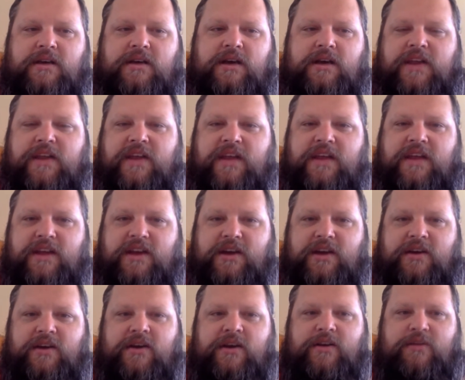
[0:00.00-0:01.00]
and then
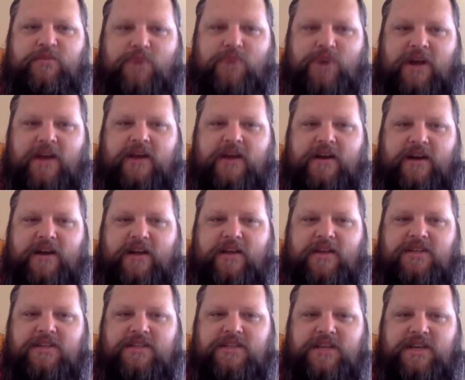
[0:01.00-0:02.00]
here in Bryan
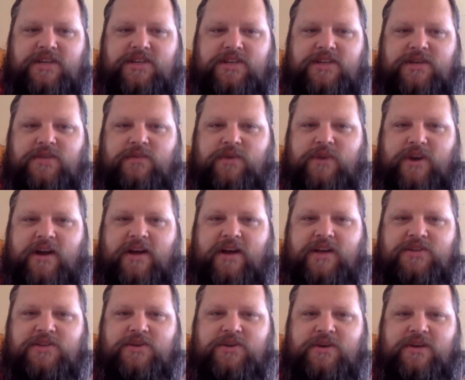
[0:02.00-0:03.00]
College Station, where I
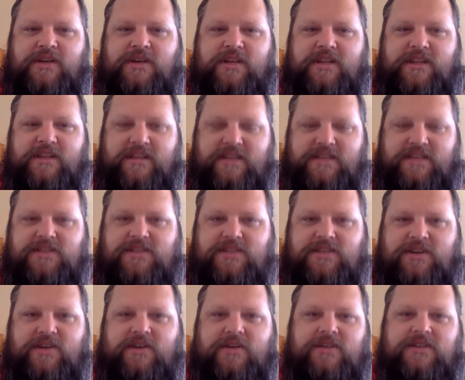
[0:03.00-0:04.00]
joined this
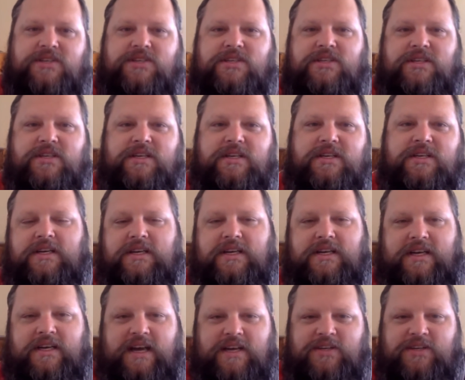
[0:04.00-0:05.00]
church.
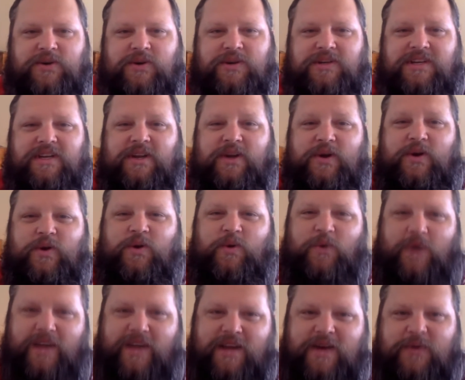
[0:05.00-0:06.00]
I joined it
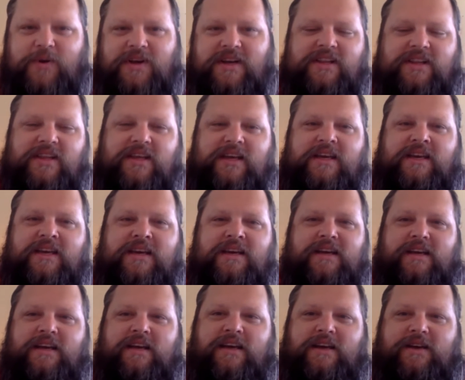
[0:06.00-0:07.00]
quite quickly.
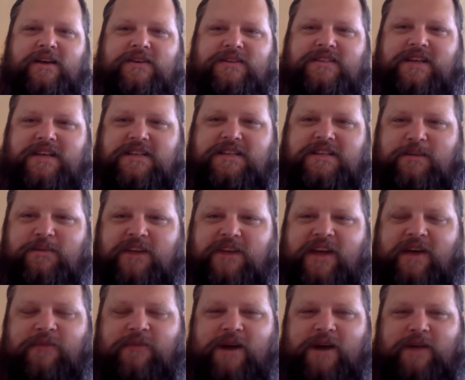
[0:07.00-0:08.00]
It's not something
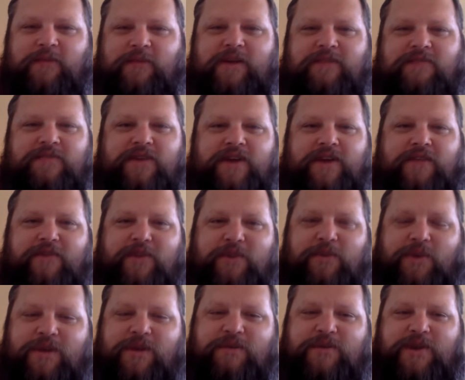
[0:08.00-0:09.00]
I recommend for
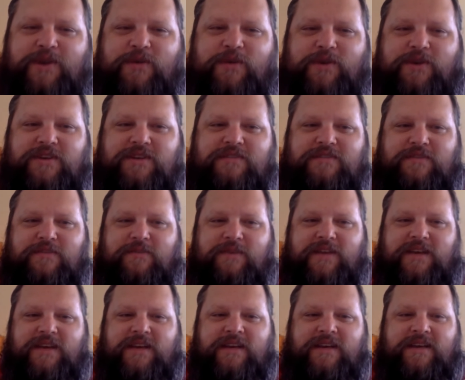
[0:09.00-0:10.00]
everyone, but it worked for
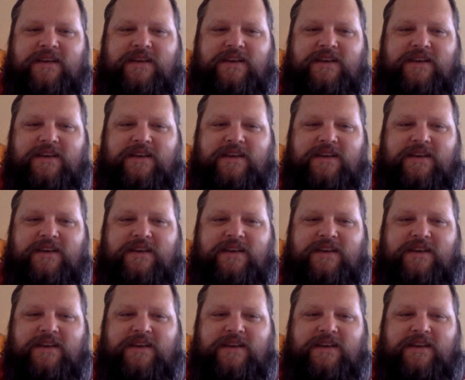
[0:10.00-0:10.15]
me.